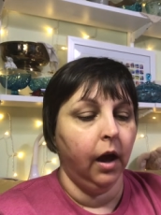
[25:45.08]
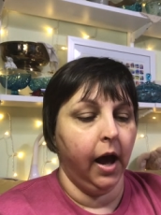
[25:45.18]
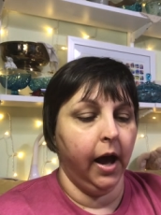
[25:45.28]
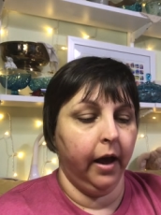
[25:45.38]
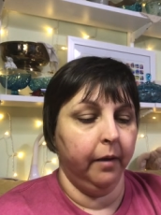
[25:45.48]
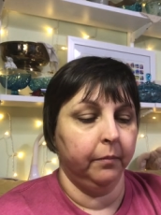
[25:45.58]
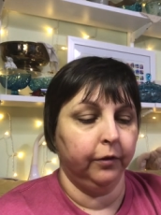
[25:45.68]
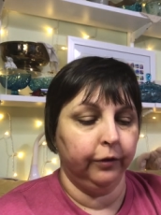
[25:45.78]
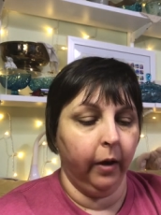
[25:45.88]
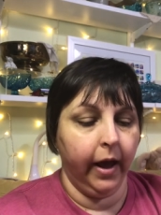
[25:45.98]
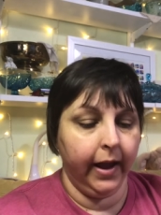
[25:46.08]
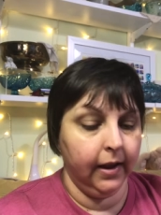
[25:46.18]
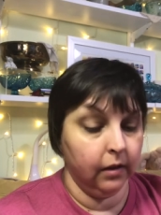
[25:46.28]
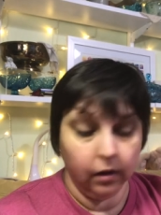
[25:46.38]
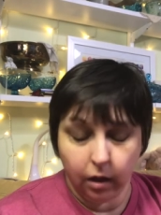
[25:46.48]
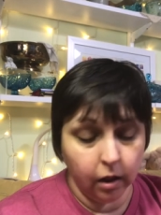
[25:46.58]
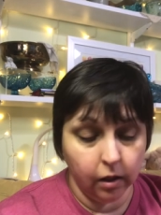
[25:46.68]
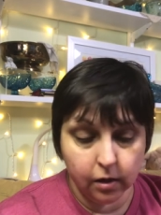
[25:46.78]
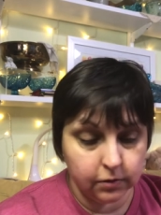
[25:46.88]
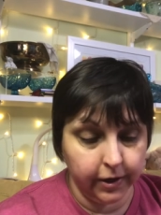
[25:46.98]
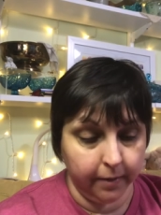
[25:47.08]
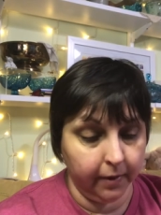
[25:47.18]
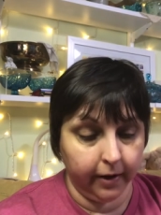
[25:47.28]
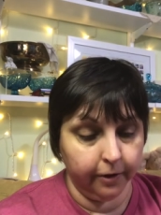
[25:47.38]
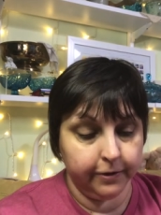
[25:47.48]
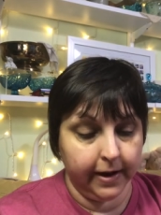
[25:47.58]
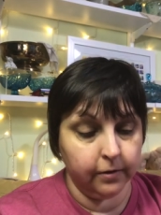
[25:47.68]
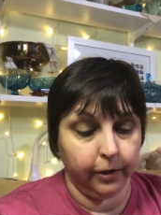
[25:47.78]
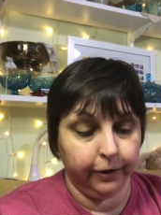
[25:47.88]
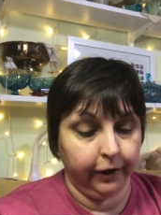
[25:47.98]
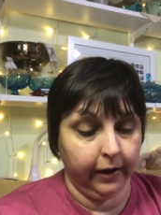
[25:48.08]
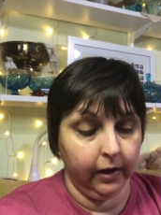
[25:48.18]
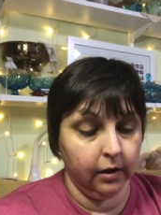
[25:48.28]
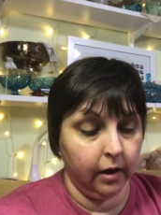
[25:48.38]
Um, so I, a long time ago, downloaded it.